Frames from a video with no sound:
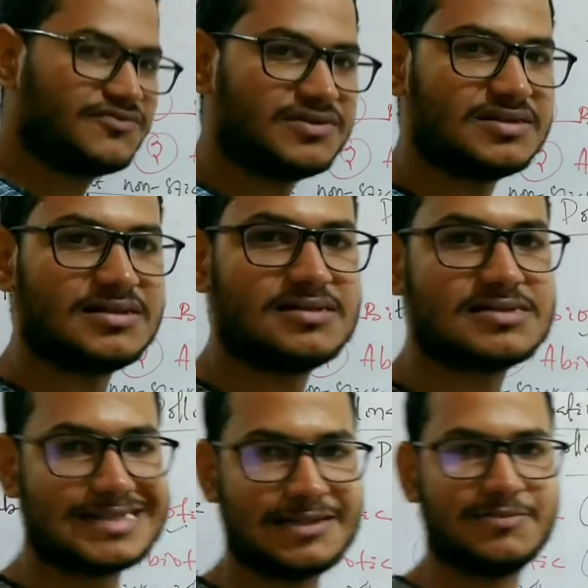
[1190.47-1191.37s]
feathery
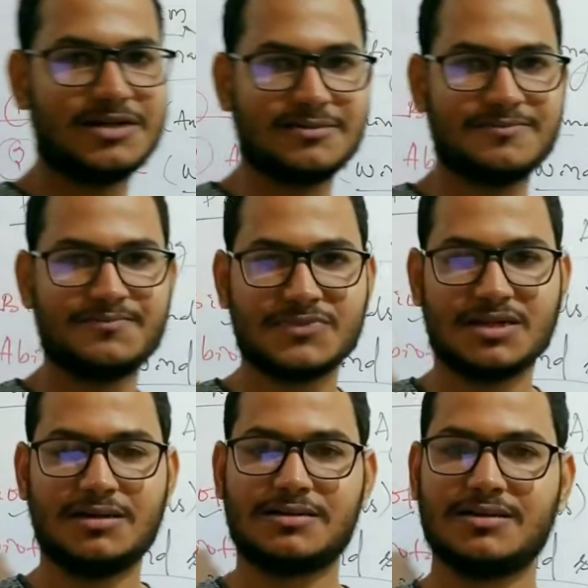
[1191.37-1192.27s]
stigma
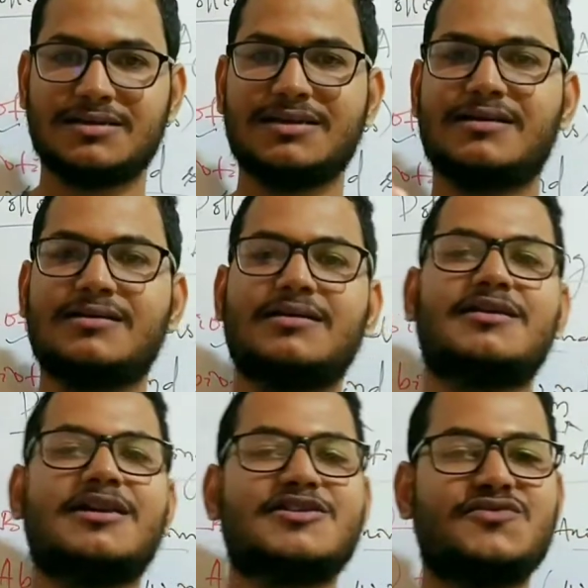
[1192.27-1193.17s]
are there in
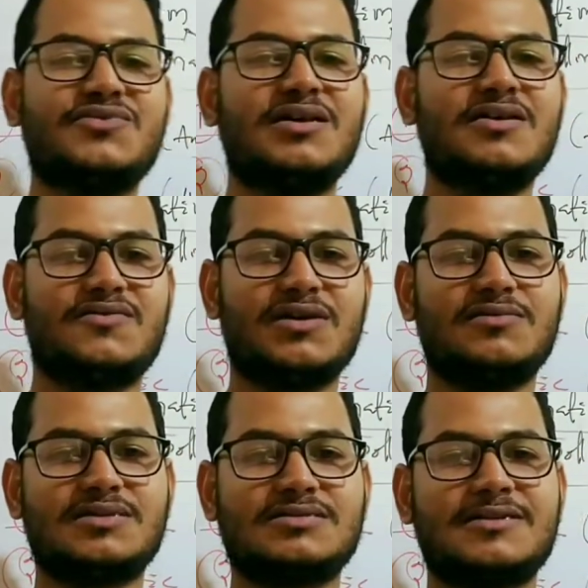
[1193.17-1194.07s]
case of
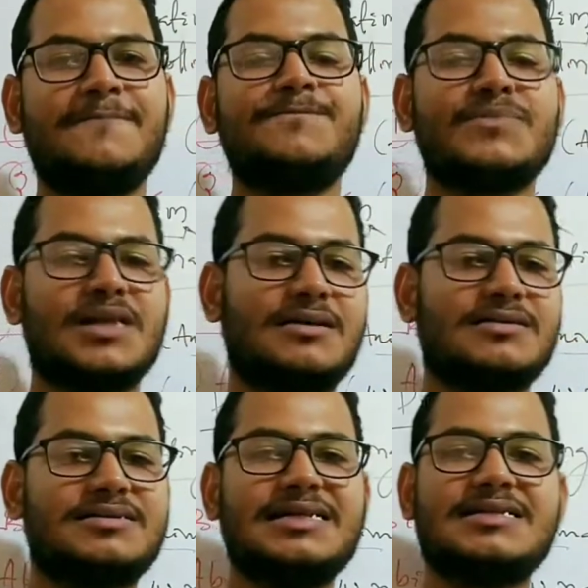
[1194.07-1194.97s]
flowers.
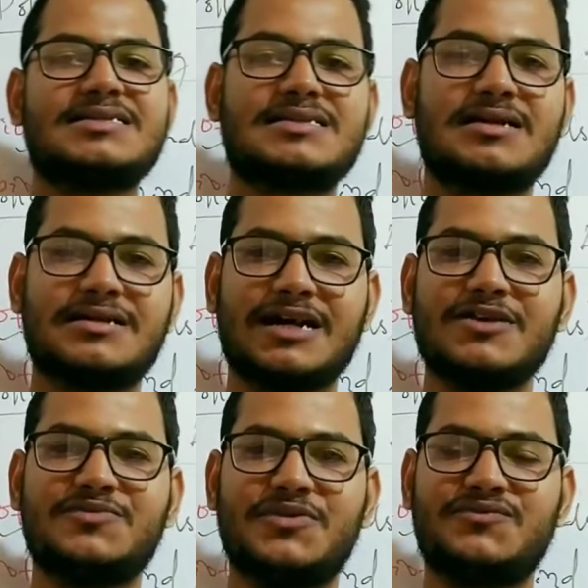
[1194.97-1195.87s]
And this
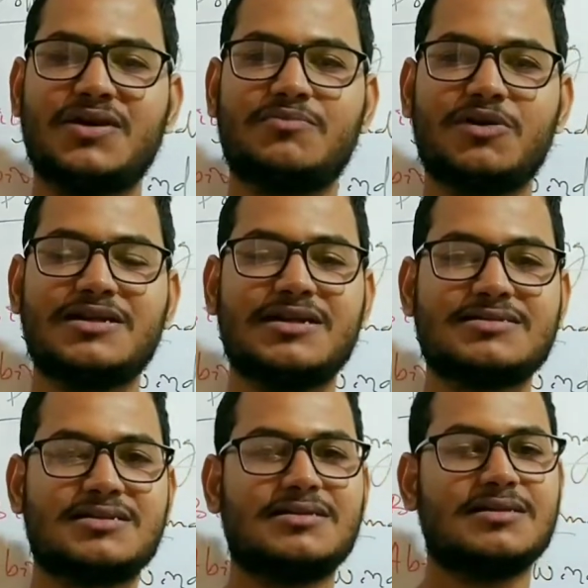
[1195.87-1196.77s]
type of
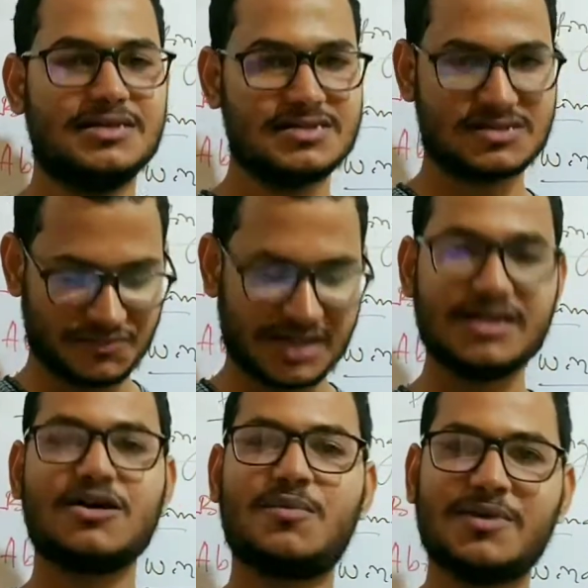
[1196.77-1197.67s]
pollination is very
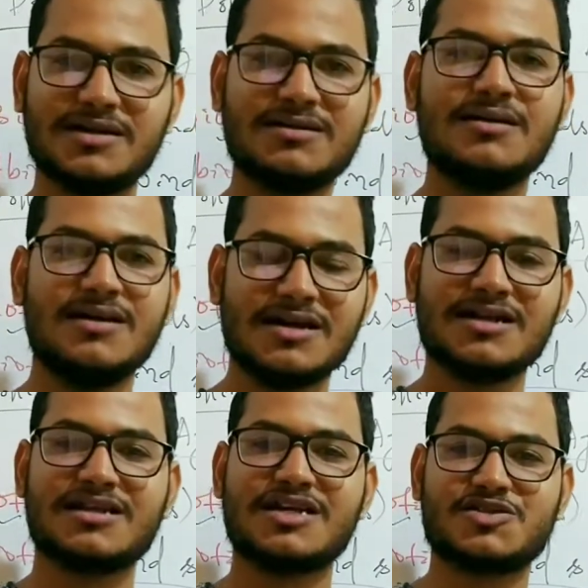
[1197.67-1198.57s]
common
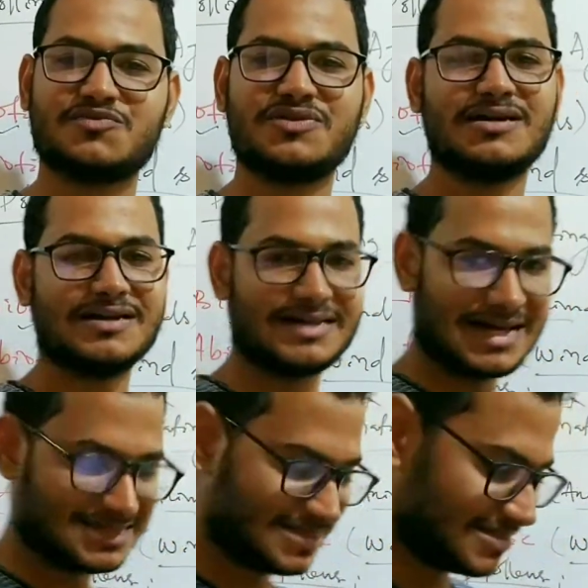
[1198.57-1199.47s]
in case of
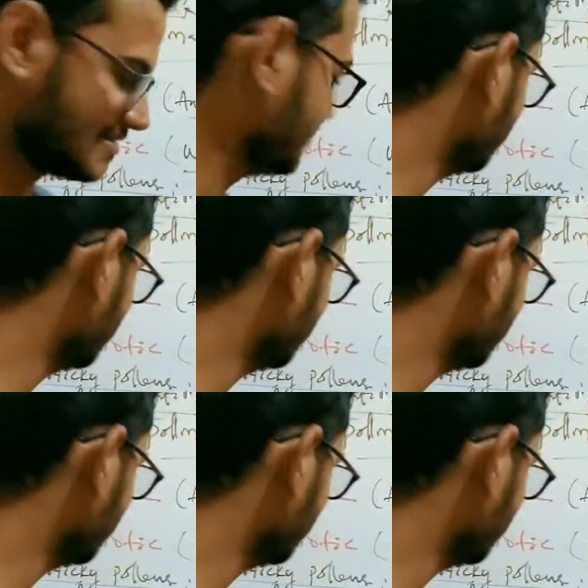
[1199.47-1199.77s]
grasses.